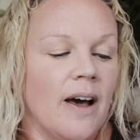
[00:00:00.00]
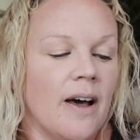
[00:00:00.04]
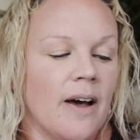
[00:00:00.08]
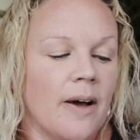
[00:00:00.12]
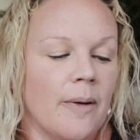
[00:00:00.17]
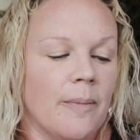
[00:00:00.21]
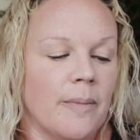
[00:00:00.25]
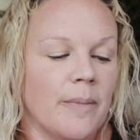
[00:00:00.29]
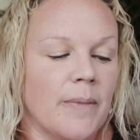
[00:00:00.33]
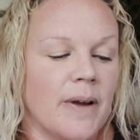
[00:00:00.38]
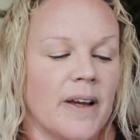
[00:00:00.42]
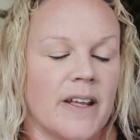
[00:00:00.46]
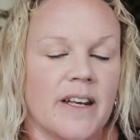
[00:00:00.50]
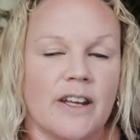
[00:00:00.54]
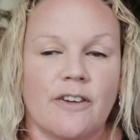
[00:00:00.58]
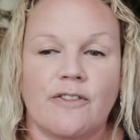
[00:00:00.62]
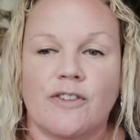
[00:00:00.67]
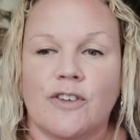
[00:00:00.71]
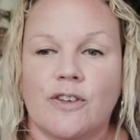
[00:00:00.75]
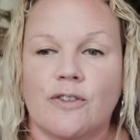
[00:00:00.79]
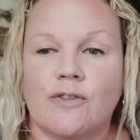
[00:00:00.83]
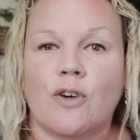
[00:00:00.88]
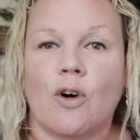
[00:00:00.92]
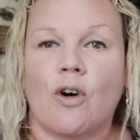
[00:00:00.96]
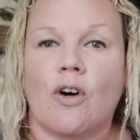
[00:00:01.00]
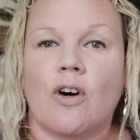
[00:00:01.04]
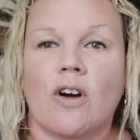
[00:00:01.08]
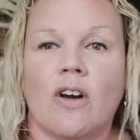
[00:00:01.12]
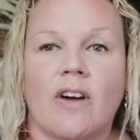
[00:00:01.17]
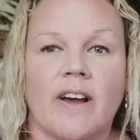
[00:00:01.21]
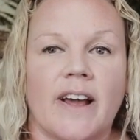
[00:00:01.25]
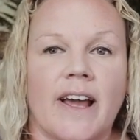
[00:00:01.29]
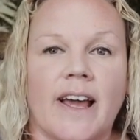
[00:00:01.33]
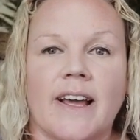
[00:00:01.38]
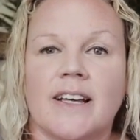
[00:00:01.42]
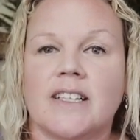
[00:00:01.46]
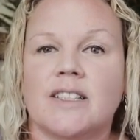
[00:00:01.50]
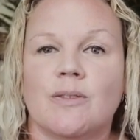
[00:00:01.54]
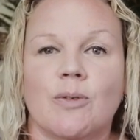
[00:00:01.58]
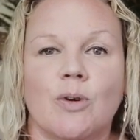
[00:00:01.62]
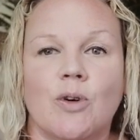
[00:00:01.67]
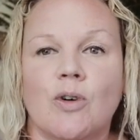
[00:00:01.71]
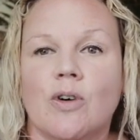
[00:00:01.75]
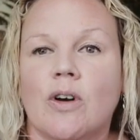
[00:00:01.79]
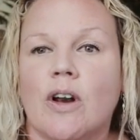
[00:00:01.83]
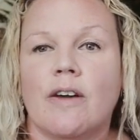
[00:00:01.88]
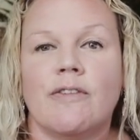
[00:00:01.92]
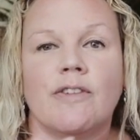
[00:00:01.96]
Um, and if you've got like
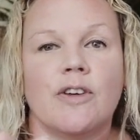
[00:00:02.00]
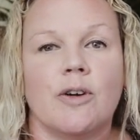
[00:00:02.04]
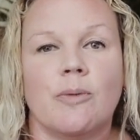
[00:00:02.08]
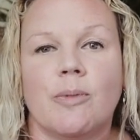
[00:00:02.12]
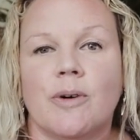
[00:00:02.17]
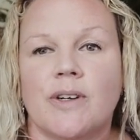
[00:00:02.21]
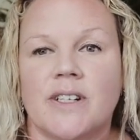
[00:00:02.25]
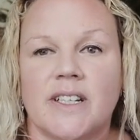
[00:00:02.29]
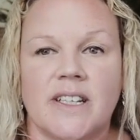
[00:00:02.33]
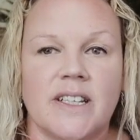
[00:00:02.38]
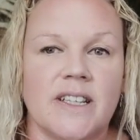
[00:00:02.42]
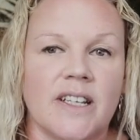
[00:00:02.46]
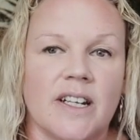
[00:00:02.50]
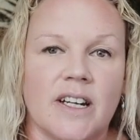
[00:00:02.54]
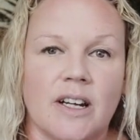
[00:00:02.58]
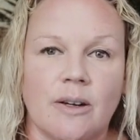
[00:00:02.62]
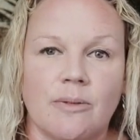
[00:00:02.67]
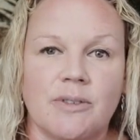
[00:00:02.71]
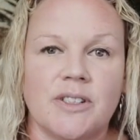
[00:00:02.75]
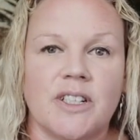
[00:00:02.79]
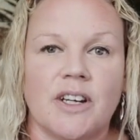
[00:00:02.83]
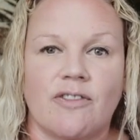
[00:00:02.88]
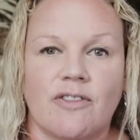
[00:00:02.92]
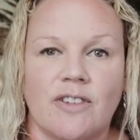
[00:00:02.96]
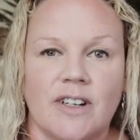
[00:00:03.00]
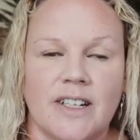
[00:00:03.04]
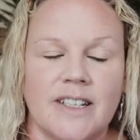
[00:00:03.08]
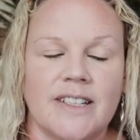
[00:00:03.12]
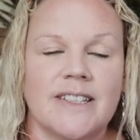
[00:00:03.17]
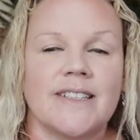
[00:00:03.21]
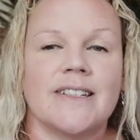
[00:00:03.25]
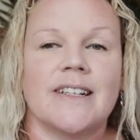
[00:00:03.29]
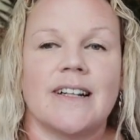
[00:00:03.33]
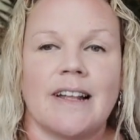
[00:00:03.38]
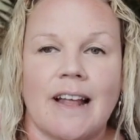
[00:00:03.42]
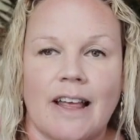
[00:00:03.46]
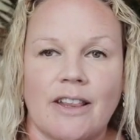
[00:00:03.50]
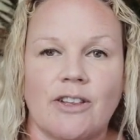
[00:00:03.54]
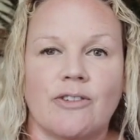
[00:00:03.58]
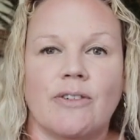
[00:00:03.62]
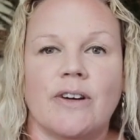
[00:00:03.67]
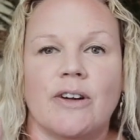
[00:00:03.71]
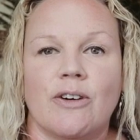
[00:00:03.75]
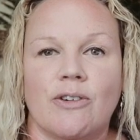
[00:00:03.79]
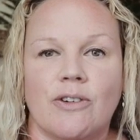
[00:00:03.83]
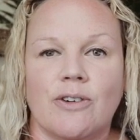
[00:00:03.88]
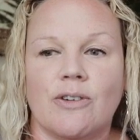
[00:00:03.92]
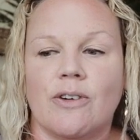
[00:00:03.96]
eczema all over your body, then I would definitely
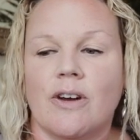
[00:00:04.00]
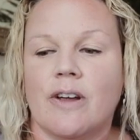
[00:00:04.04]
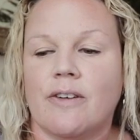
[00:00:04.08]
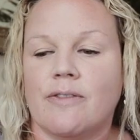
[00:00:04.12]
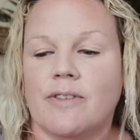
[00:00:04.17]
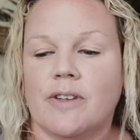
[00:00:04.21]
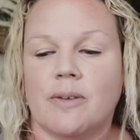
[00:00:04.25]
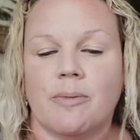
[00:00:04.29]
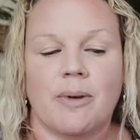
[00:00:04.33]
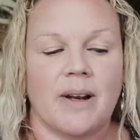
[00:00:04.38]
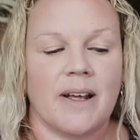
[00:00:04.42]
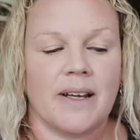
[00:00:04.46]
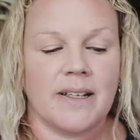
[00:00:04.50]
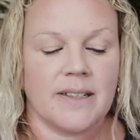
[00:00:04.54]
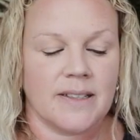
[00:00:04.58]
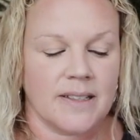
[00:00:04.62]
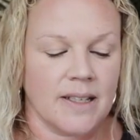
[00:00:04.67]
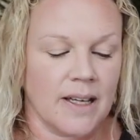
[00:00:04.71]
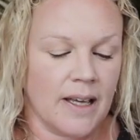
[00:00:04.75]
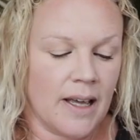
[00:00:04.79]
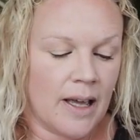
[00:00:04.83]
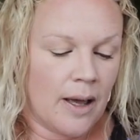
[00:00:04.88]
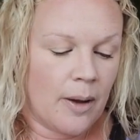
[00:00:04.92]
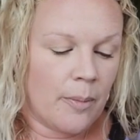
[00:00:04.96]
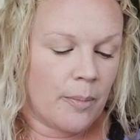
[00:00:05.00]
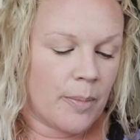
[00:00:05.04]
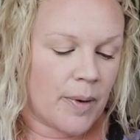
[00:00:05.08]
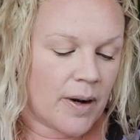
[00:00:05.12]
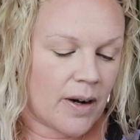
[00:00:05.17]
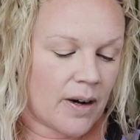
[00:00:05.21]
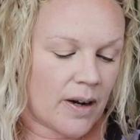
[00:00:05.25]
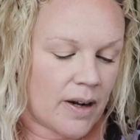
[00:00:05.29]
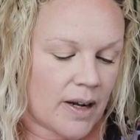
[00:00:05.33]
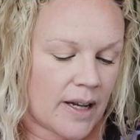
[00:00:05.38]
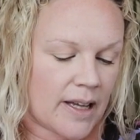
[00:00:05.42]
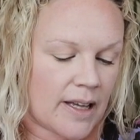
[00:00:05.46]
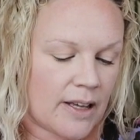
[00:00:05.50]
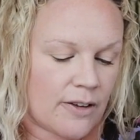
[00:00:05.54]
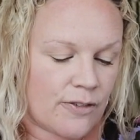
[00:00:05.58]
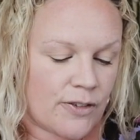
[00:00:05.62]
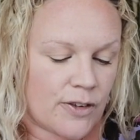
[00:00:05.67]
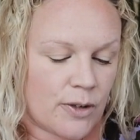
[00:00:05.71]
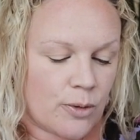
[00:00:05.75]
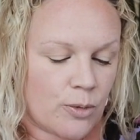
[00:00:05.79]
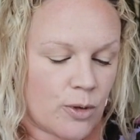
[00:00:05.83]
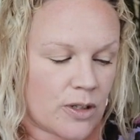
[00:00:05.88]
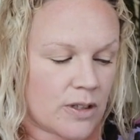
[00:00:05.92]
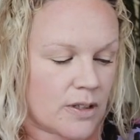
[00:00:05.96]
slather it on all over the place. But
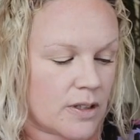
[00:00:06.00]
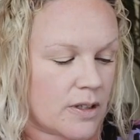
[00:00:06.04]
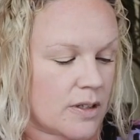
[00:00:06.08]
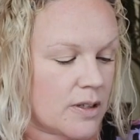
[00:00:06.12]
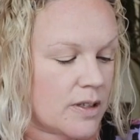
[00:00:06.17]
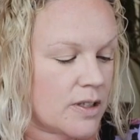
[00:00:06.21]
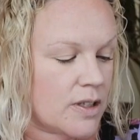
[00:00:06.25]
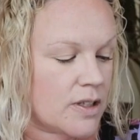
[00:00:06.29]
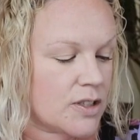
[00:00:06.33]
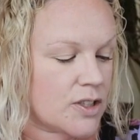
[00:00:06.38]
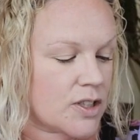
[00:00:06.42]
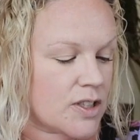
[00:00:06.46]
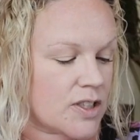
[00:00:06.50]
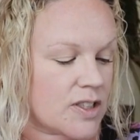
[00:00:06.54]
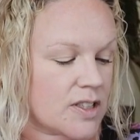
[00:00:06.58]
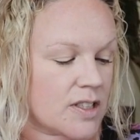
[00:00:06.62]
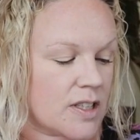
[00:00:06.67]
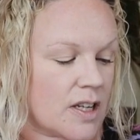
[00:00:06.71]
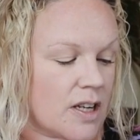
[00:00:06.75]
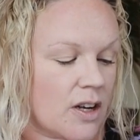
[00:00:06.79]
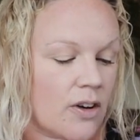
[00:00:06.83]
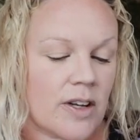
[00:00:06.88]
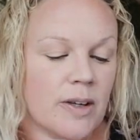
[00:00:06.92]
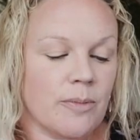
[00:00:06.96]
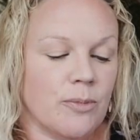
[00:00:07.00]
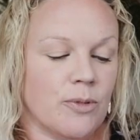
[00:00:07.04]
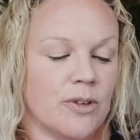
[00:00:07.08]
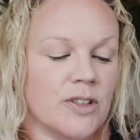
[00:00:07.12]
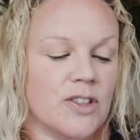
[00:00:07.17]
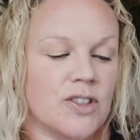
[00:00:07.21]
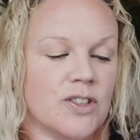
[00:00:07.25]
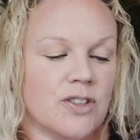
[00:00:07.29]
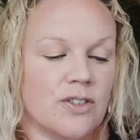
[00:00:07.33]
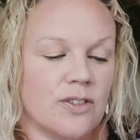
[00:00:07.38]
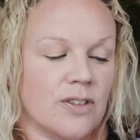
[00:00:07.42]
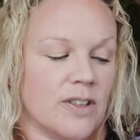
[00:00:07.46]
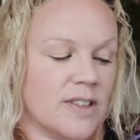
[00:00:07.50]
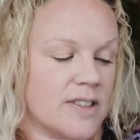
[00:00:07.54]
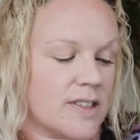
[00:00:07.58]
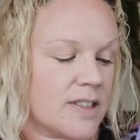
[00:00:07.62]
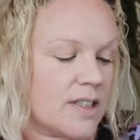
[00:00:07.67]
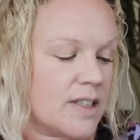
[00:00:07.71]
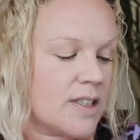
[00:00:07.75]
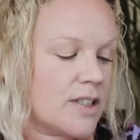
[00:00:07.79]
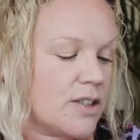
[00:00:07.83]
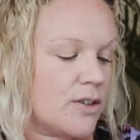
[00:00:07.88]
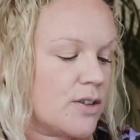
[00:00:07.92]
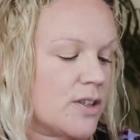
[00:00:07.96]
if you want just a light
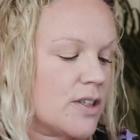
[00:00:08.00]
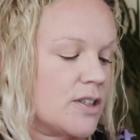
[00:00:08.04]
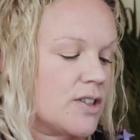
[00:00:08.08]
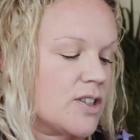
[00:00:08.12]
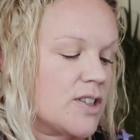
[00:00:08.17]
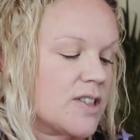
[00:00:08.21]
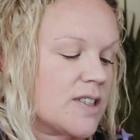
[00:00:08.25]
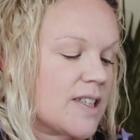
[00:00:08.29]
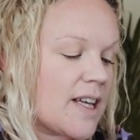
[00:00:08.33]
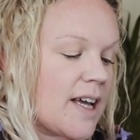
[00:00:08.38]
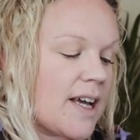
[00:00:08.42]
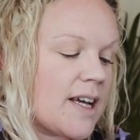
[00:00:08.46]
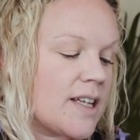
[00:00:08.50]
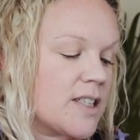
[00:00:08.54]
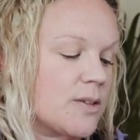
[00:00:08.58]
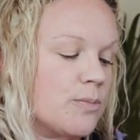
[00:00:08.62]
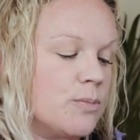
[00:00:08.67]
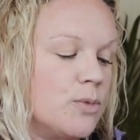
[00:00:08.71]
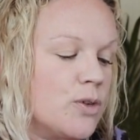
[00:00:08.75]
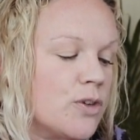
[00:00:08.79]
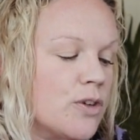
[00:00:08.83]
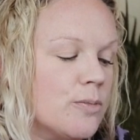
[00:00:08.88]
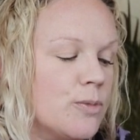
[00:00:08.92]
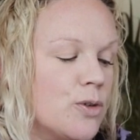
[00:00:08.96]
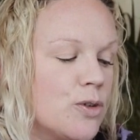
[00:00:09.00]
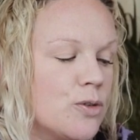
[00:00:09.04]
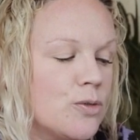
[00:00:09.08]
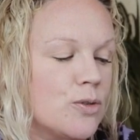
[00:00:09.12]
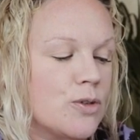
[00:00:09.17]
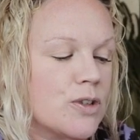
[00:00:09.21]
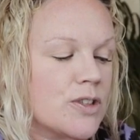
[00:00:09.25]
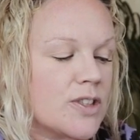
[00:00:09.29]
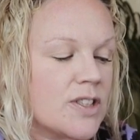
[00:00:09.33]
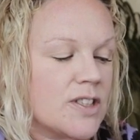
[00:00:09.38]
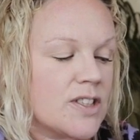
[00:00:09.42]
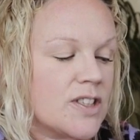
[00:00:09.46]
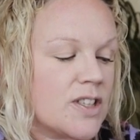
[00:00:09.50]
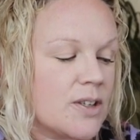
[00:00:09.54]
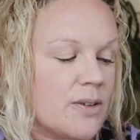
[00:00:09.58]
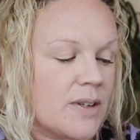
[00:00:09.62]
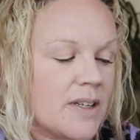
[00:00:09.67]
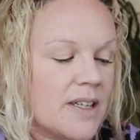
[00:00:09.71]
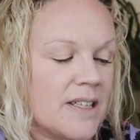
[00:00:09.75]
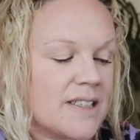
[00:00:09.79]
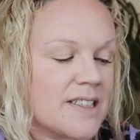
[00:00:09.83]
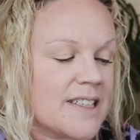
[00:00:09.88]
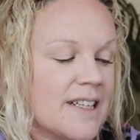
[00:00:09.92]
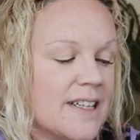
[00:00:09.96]
moisturiser, you can just add more and more water to
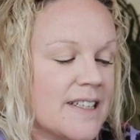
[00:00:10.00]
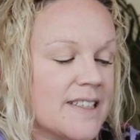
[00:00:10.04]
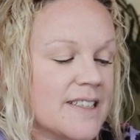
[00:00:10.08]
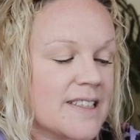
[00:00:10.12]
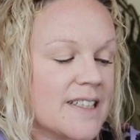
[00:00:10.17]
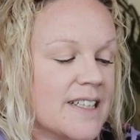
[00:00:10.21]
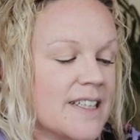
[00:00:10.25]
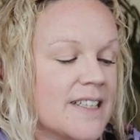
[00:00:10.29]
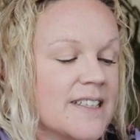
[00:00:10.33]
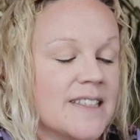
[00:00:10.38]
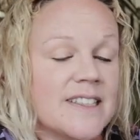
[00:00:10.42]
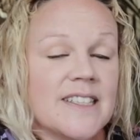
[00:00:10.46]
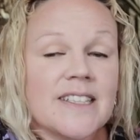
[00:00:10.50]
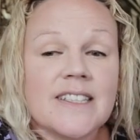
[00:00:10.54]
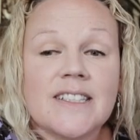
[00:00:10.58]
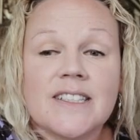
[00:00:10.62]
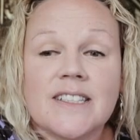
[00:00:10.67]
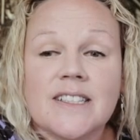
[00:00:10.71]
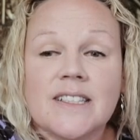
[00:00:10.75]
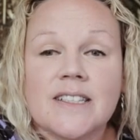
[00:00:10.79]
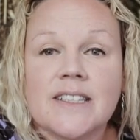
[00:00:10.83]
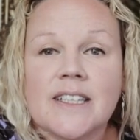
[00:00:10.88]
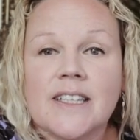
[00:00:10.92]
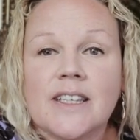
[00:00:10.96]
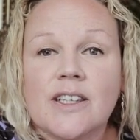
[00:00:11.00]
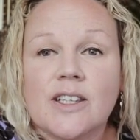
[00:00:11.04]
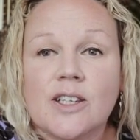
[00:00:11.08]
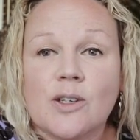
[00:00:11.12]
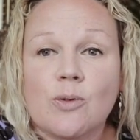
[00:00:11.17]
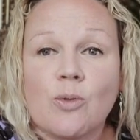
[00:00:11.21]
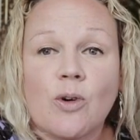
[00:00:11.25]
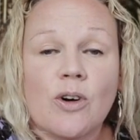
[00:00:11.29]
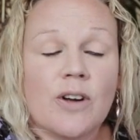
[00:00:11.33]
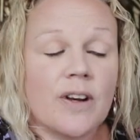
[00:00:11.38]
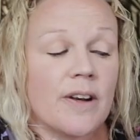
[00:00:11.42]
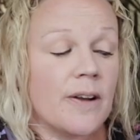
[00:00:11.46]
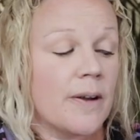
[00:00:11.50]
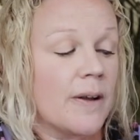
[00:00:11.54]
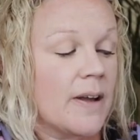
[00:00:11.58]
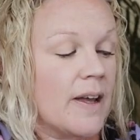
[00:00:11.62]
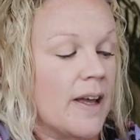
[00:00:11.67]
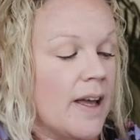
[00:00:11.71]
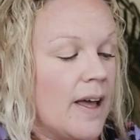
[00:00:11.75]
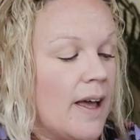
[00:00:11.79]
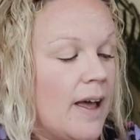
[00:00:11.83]
it until it's the consistency that you want